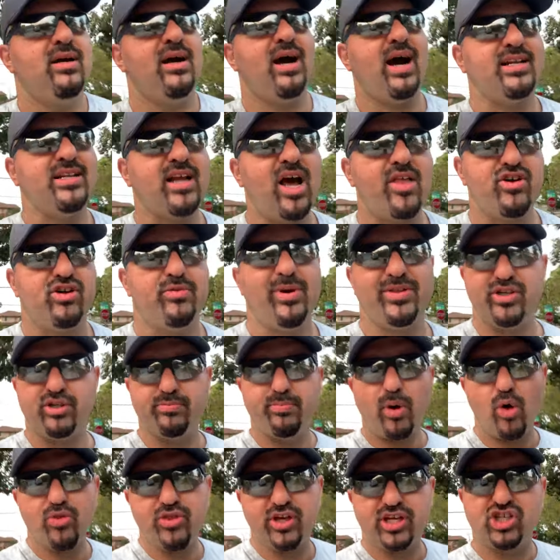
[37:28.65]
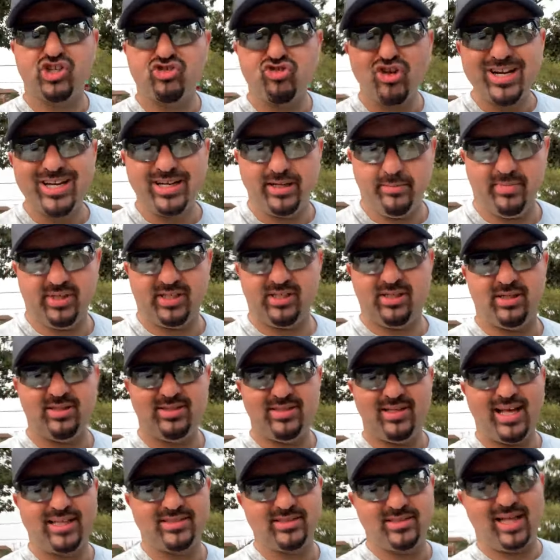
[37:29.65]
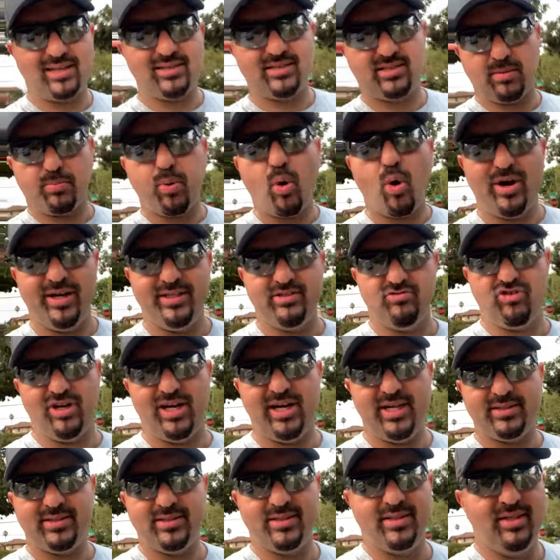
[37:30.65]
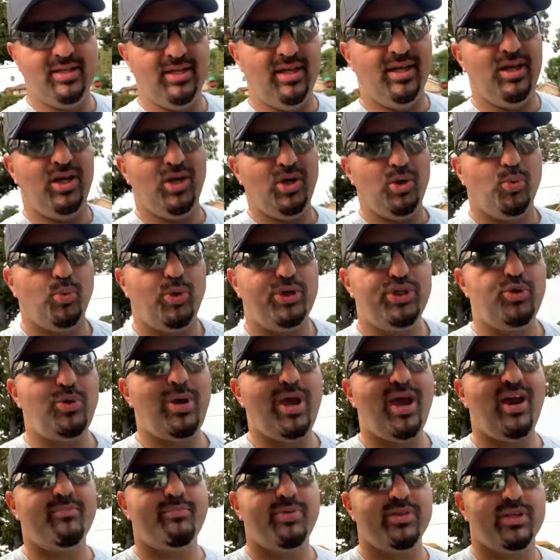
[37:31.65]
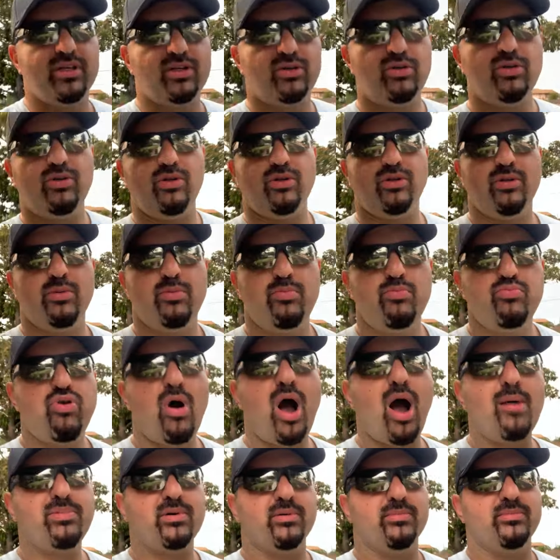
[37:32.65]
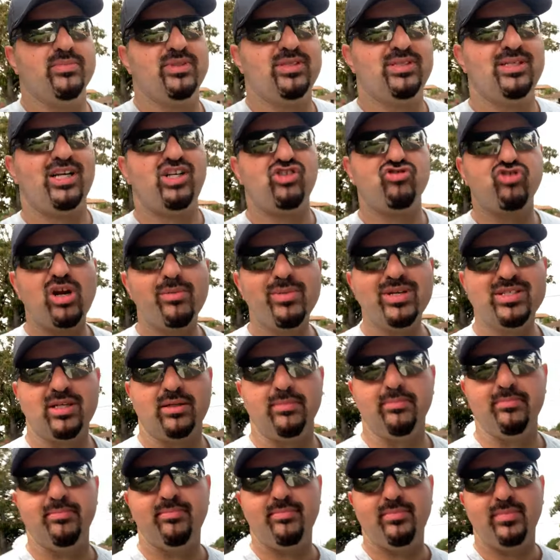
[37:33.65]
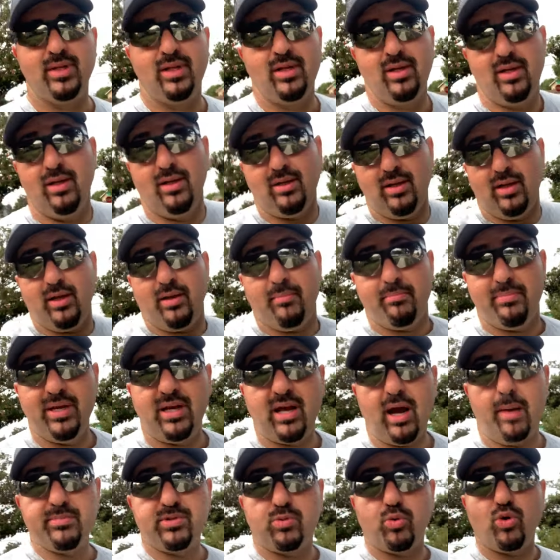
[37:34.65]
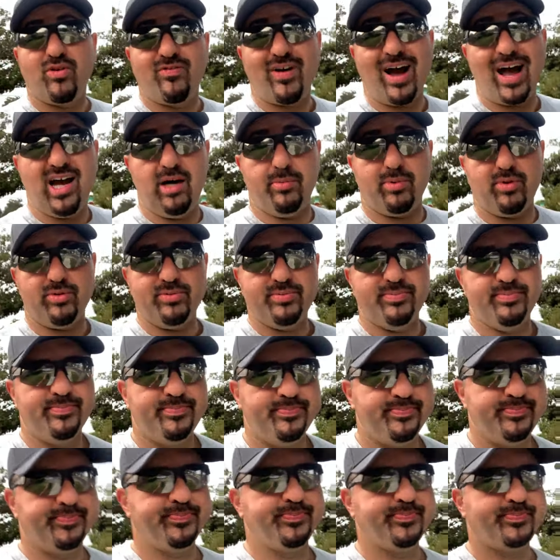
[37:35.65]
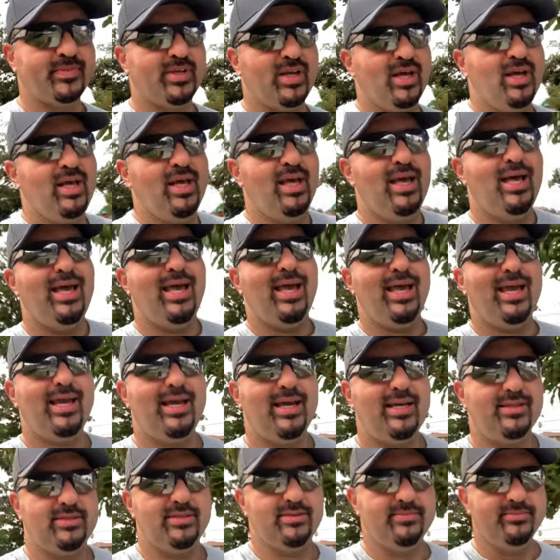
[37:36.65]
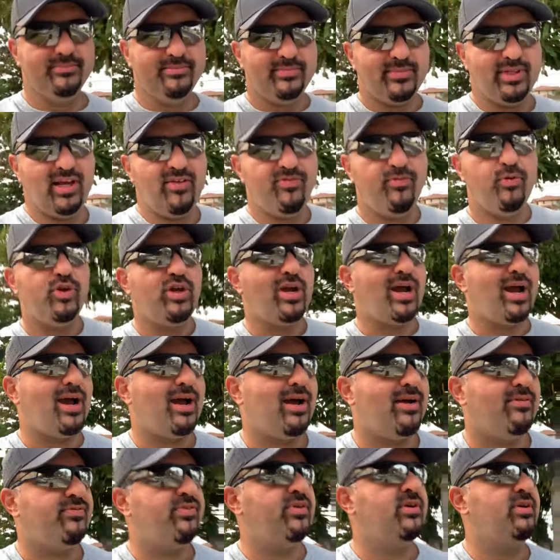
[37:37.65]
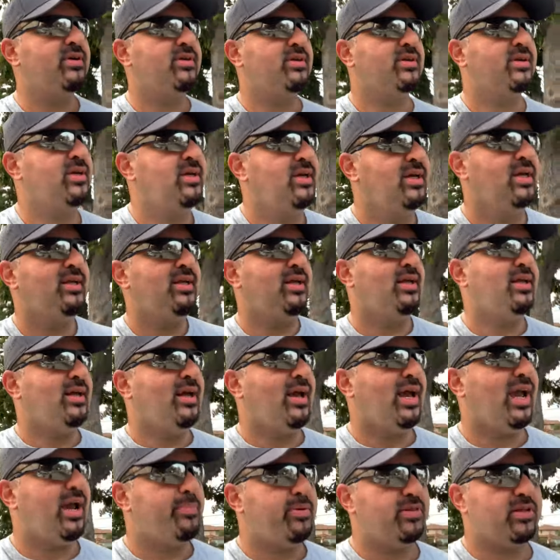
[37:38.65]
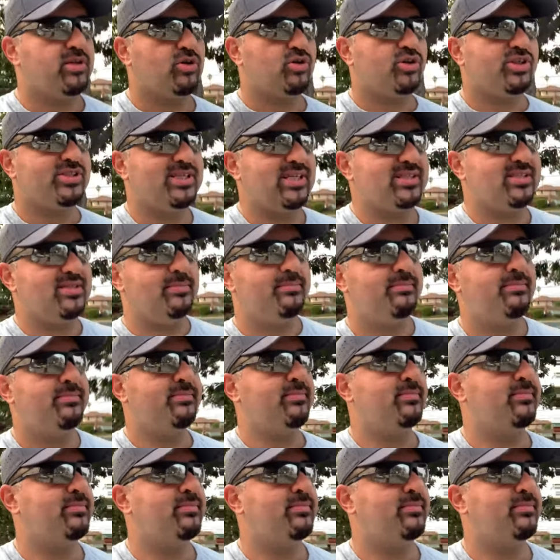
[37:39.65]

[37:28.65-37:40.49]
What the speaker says: another, but they're both extremes. See, that's the point, right? When you have political problems, extremism becomes more viable. And if we have a political system